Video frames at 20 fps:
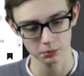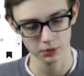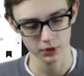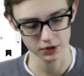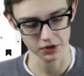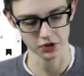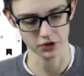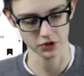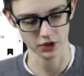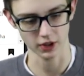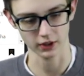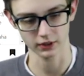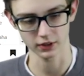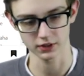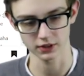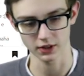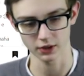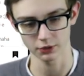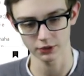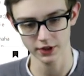Let's just check
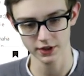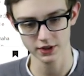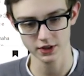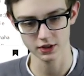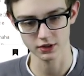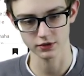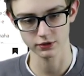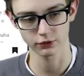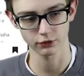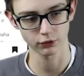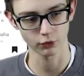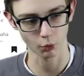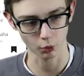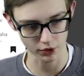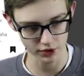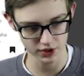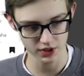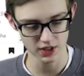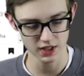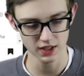this out. This is
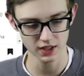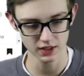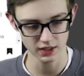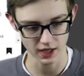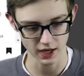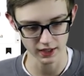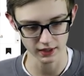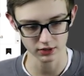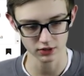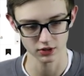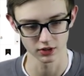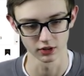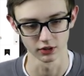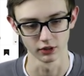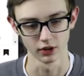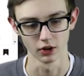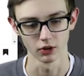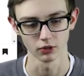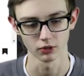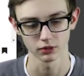14 yanks in a
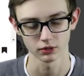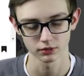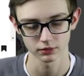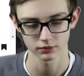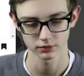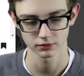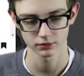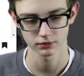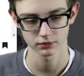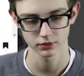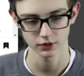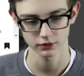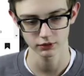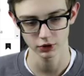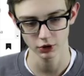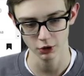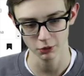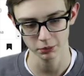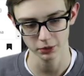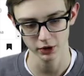row. If
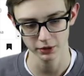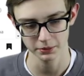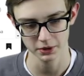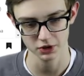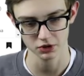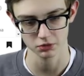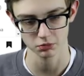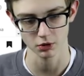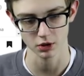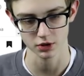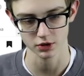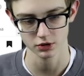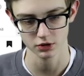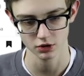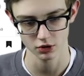you don't believe me, just watch.